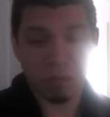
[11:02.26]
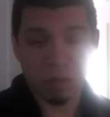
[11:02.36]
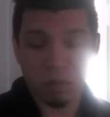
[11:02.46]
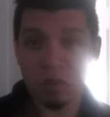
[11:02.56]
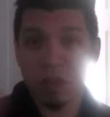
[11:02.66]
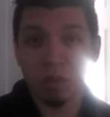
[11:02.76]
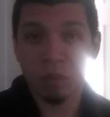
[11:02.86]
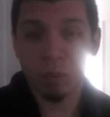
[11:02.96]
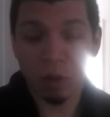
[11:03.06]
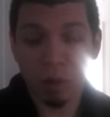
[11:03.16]
the freedom
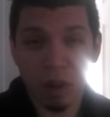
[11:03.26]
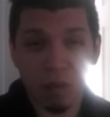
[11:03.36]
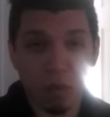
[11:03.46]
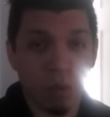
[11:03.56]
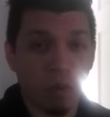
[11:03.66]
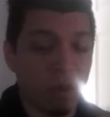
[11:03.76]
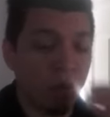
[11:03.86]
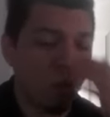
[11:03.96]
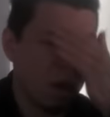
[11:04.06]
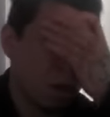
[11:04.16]
to put whatever movie you
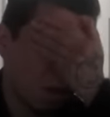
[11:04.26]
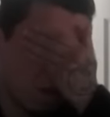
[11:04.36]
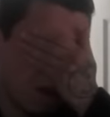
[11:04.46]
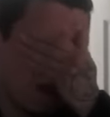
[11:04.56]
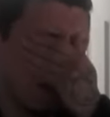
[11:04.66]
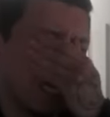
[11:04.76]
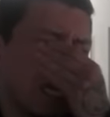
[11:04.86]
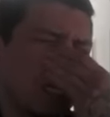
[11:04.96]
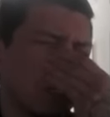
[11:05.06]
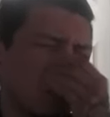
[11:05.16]
want on
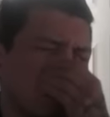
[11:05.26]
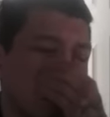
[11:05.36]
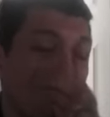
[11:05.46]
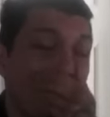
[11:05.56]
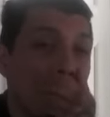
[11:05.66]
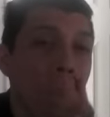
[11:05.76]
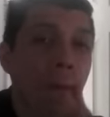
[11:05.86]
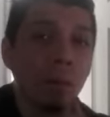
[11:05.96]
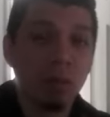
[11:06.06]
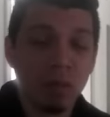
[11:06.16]
that list.
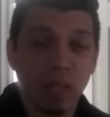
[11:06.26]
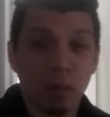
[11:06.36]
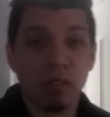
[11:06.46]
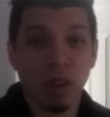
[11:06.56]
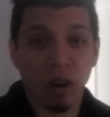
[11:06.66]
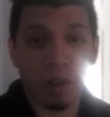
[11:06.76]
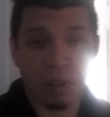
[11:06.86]
I'm sorry,